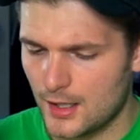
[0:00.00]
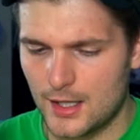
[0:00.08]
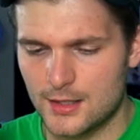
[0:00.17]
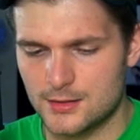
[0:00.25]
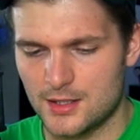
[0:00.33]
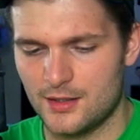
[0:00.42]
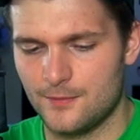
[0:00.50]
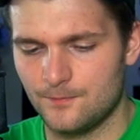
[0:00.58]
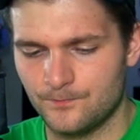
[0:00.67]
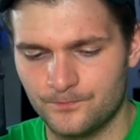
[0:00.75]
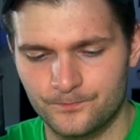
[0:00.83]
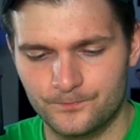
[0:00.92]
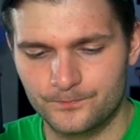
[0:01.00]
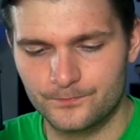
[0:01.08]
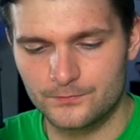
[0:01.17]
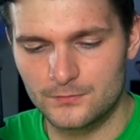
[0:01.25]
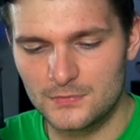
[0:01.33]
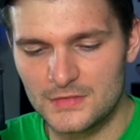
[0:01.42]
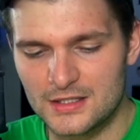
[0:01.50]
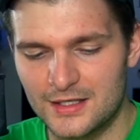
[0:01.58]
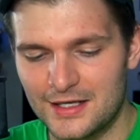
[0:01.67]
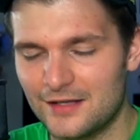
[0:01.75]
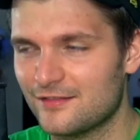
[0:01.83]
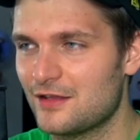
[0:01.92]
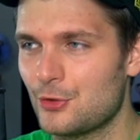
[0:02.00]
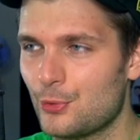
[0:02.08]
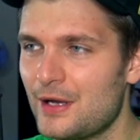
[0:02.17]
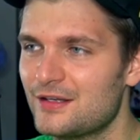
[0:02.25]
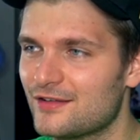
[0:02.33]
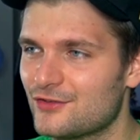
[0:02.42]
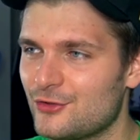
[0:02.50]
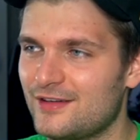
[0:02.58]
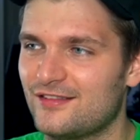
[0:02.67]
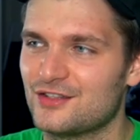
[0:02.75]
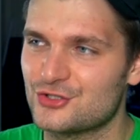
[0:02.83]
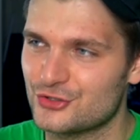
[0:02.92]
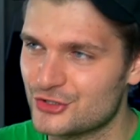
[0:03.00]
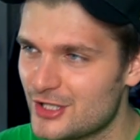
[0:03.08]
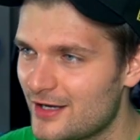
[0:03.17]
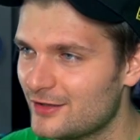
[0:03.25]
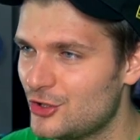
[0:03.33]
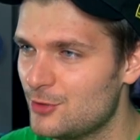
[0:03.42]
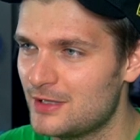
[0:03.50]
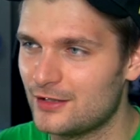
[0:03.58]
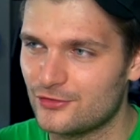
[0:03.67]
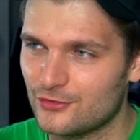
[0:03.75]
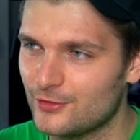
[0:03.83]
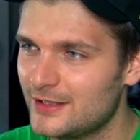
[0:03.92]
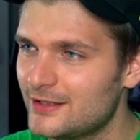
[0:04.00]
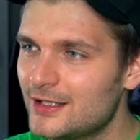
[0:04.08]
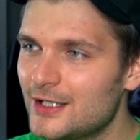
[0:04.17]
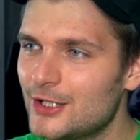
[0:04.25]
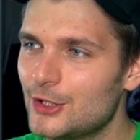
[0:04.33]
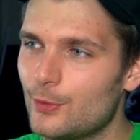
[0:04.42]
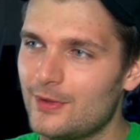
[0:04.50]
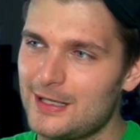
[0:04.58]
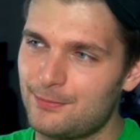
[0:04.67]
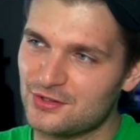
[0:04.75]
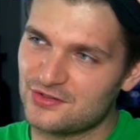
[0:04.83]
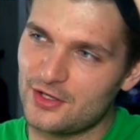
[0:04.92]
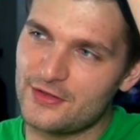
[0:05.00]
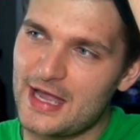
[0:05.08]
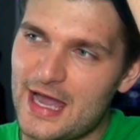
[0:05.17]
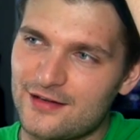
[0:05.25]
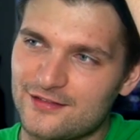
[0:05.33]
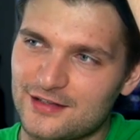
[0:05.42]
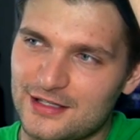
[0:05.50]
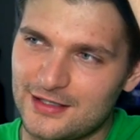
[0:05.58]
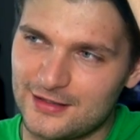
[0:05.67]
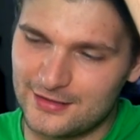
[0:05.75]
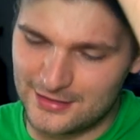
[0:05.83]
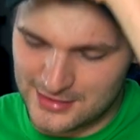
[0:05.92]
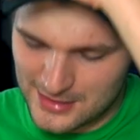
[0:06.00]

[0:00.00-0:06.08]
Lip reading: And it has the greatest transition shot in human history when he puts on the hat as a kid and